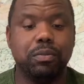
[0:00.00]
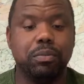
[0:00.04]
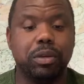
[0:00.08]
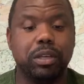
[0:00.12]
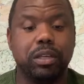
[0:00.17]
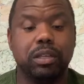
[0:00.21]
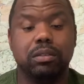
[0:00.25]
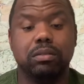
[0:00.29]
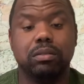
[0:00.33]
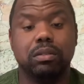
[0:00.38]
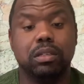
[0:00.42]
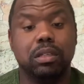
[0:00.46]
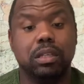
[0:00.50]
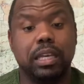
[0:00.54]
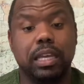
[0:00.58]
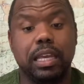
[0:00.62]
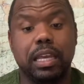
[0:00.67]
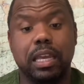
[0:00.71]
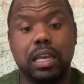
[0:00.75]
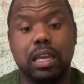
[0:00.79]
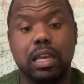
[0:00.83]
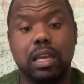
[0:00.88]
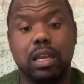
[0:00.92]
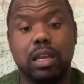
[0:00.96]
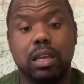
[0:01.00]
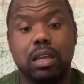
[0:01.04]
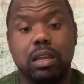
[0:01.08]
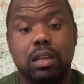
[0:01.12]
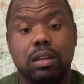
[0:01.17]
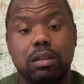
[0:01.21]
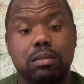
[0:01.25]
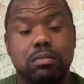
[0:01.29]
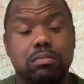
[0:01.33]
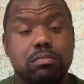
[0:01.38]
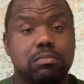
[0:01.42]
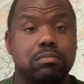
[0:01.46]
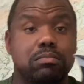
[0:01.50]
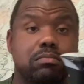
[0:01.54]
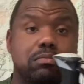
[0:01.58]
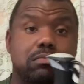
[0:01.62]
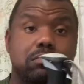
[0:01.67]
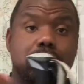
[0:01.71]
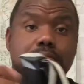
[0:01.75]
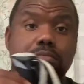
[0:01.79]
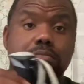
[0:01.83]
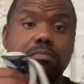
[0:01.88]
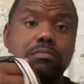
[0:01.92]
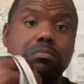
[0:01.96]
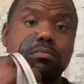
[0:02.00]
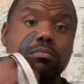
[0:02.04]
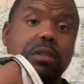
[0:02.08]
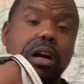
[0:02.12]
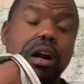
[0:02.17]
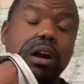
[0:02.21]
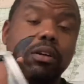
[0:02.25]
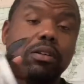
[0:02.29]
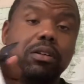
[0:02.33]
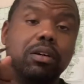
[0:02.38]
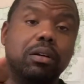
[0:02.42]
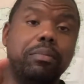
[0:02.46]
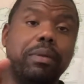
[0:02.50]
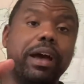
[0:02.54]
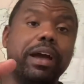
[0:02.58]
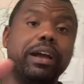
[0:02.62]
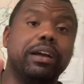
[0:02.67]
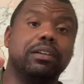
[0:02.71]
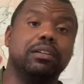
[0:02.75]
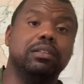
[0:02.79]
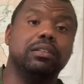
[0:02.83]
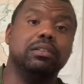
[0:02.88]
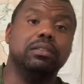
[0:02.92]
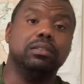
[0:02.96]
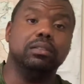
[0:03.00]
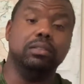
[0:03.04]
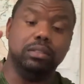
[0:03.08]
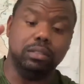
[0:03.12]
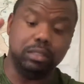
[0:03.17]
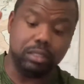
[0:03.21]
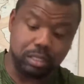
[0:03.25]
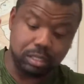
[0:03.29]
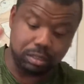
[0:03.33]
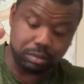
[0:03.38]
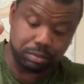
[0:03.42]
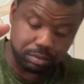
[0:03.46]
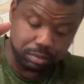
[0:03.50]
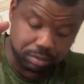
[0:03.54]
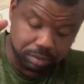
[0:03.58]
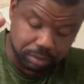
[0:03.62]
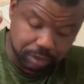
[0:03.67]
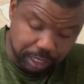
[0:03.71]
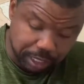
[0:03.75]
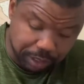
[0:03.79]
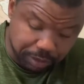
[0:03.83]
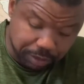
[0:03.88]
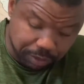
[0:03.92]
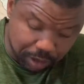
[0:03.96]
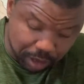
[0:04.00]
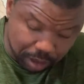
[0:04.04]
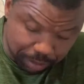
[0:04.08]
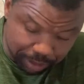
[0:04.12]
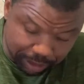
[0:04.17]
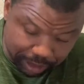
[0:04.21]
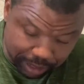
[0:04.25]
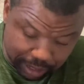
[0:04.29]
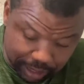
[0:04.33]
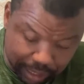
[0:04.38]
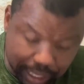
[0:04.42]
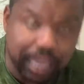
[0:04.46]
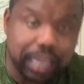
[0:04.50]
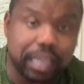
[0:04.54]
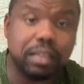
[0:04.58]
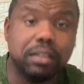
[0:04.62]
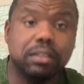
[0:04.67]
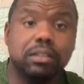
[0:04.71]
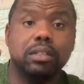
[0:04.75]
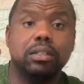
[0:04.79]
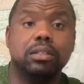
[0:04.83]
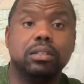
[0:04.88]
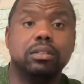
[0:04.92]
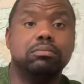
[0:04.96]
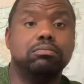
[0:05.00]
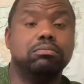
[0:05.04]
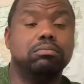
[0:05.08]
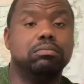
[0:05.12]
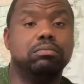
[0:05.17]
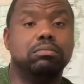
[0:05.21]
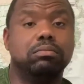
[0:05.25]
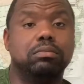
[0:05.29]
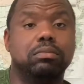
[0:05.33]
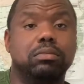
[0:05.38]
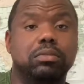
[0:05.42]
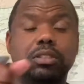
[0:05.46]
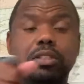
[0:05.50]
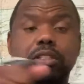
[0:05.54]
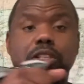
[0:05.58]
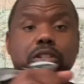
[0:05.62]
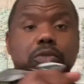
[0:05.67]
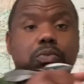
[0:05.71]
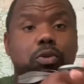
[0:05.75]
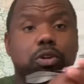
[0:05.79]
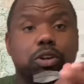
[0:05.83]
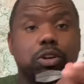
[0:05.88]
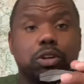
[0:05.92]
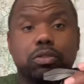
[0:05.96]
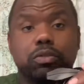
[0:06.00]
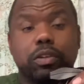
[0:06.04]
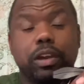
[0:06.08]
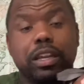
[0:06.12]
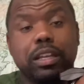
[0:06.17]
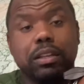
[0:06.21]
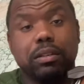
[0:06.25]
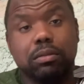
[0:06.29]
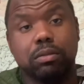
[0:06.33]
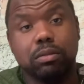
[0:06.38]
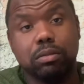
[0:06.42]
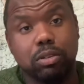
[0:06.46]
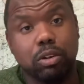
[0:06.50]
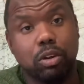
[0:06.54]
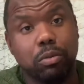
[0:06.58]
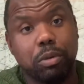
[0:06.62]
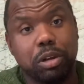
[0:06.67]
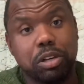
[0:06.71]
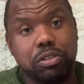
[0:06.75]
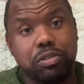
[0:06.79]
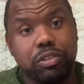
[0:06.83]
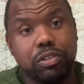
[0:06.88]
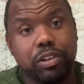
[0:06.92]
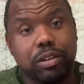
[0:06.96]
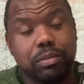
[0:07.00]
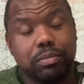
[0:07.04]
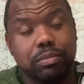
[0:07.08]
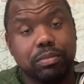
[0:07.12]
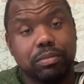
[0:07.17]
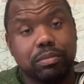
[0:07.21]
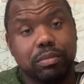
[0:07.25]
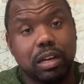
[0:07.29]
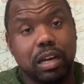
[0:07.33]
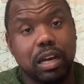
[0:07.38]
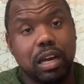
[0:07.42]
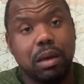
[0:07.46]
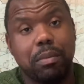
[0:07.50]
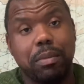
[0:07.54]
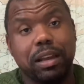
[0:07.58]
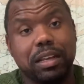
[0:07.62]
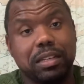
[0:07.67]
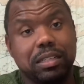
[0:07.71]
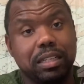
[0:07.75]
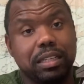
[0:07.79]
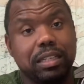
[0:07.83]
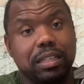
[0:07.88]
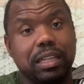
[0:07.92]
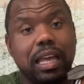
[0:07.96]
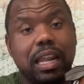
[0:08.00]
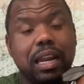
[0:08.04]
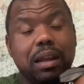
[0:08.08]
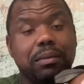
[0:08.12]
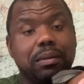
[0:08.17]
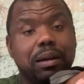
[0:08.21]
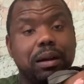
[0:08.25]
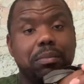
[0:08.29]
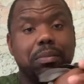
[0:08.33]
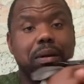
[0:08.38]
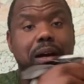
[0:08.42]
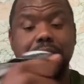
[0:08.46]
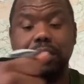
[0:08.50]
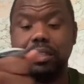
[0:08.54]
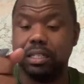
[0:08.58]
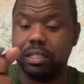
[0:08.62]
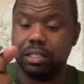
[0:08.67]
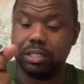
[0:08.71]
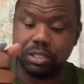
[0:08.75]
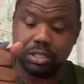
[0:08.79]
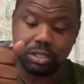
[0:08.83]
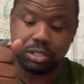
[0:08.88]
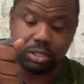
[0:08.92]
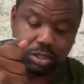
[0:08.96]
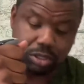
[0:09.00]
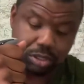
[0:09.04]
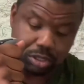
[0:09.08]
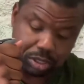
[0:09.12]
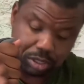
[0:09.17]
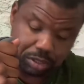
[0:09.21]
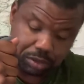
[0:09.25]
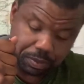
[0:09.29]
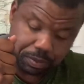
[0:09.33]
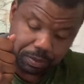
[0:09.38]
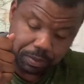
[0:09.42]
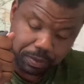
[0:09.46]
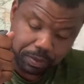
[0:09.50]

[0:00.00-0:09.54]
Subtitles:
me, and I'll come back later on and be like, hey, this worked great during my trip. I'm actually glad I bought this. You know,